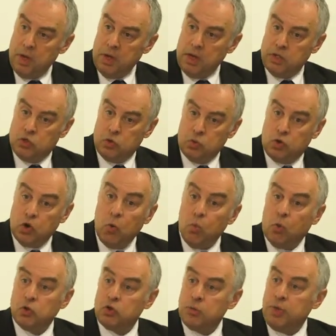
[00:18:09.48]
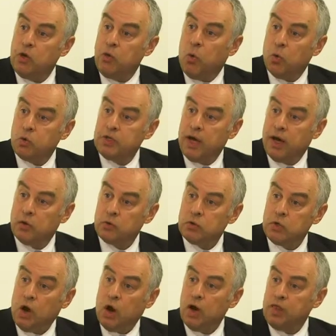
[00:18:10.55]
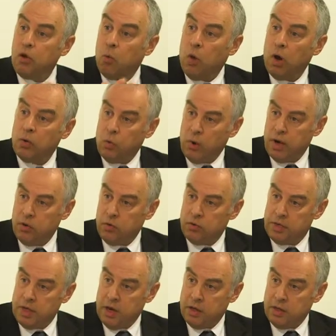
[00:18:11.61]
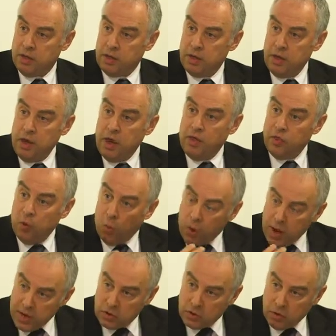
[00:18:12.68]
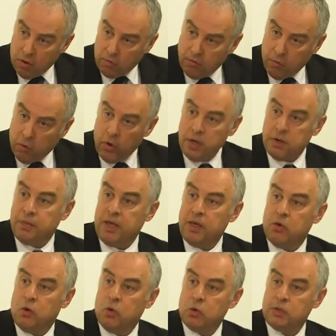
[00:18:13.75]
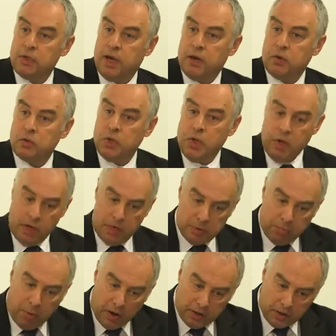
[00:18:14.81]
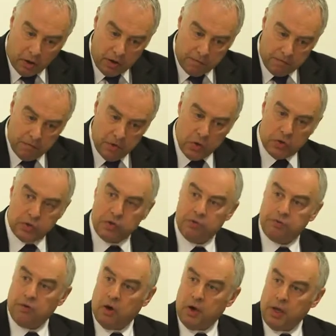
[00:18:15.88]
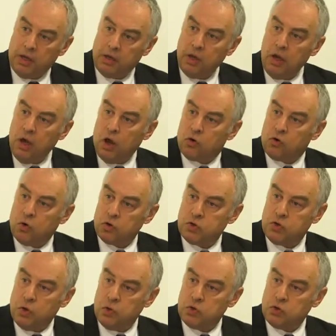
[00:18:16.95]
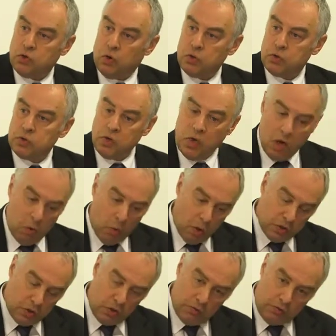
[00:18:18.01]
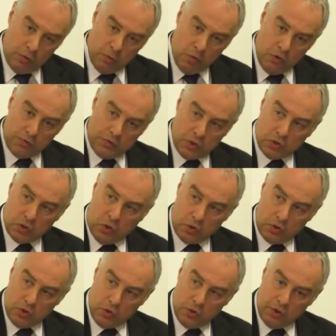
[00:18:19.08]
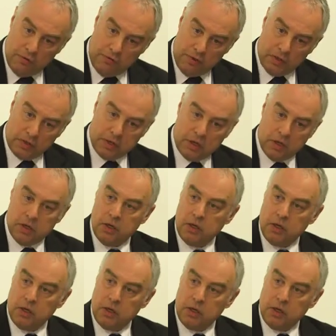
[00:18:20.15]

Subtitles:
is you don't want to be caught out either one way or the other. And the way to avoid being caught out is by diversifying across those stocks. Once you've removed the stocks using the filter,